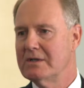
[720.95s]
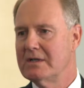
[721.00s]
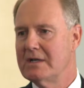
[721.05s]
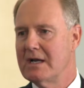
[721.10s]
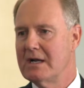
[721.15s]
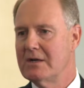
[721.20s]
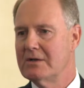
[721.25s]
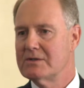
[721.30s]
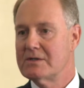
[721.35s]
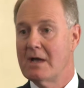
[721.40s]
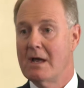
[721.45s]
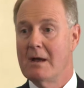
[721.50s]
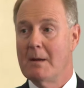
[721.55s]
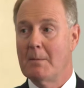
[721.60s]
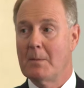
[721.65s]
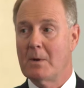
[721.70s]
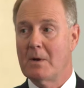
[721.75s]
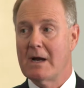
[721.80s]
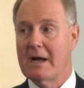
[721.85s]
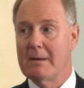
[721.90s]
than ours,
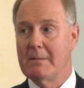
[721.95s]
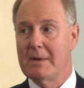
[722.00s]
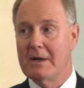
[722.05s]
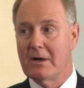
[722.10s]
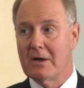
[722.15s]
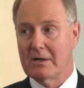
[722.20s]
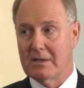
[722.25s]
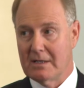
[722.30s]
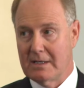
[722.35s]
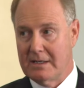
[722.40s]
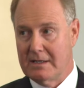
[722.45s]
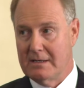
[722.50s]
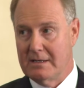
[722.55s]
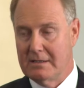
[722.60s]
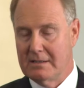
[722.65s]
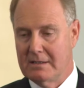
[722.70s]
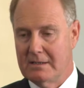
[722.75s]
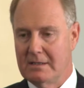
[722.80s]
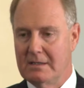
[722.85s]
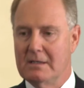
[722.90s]
primarily
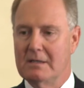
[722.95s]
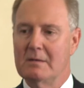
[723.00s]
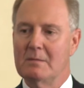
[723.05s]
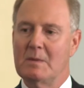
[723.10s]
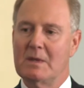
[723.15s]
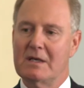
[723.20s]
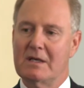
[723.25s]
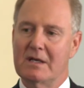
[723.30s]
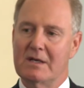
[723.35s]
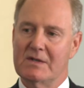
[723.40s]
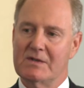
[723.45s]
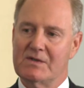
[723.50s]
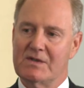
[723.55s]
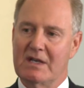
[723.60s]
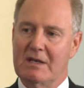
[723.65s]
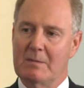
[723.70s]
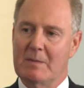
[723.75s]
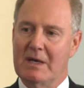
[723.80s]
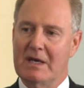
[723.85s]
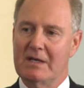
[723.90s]
because
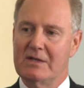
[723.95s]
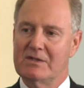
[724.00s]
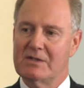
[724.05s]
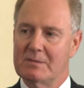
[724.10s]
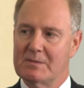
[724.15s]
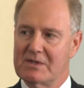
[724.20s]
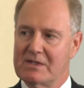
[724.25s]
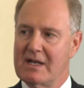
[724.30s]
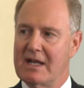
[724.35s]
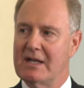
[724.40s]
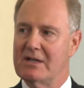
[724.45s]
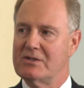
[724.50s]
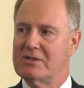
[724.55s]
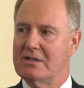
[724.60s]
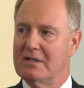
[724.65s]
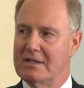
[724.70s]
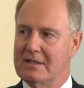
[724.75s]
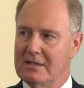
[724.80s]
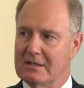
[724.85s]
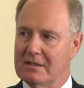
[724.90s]
they pay
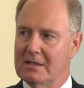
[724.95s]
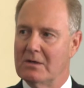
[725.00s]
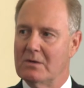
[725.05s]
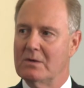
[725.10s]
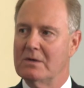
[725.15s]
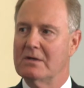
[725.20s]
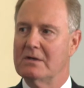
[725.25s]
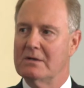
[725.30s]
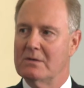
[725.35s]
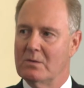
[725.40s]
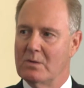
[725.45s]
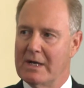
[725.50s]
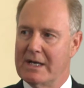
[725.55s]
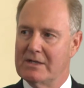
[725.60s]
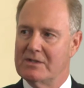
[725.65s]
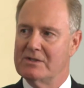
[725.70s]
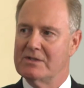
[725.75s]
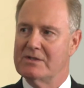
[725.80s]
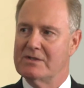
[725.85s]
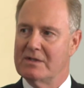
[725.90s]
substantially lower
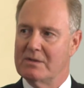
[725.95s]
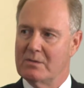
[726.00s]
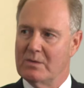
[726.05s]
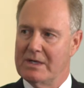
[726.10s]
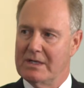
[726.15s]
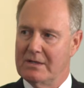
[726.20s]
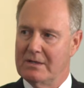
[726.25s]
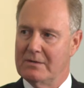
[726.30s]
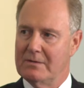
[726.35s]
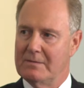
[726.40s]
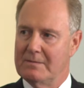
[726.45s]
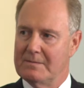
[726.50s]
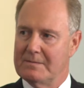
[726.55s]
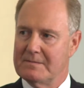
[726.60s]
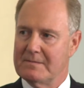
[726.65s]
wages than we do.